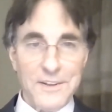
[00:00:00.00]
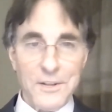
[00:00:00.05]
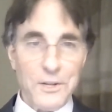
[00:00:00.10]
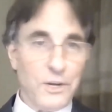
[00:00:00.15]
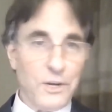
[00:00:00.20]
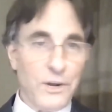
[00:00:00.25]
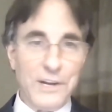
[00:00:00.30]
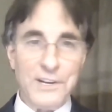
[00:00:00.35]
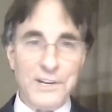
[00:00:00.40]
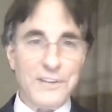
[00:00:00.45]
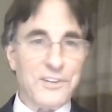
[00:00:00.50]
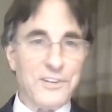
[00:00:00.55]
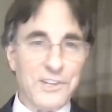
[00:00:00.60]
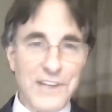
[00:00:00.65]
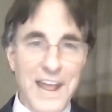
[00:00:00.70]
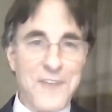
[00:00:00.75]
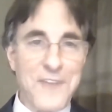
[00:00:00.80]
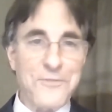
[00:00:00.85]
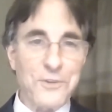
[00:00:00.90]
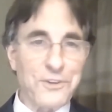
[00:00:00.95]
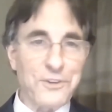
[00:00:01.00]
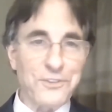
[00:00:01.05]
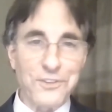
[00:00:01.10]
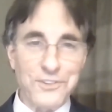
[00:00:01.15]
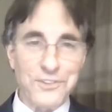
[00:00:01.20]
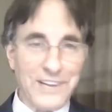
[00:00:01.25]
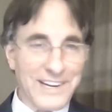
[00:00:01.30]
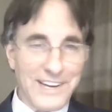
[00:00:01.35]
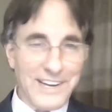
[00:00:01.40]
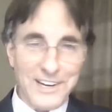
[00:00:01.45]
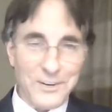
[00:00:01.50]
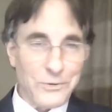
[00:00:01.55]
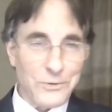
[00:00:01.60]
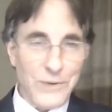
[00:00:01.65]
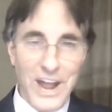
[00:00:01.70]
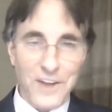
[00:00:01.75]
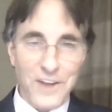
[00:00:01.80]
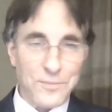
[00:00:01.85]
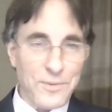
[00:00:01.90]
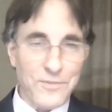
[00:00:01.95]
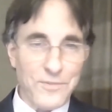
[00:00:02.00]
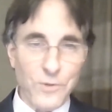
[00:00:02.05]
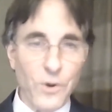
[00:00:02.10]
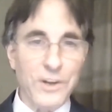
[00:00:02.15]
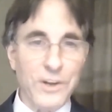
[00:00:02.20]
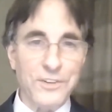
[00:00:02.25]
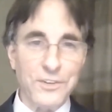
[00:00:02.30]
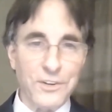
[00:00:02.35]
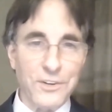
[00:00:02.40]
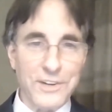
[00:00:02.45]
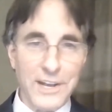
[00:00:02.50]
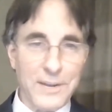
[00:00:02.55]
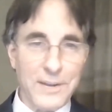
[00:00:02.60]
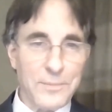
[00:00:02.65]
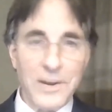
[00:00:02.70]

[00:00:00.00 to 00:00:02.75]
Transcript: You know, I, today, for instance, I got a raspy voice, okay?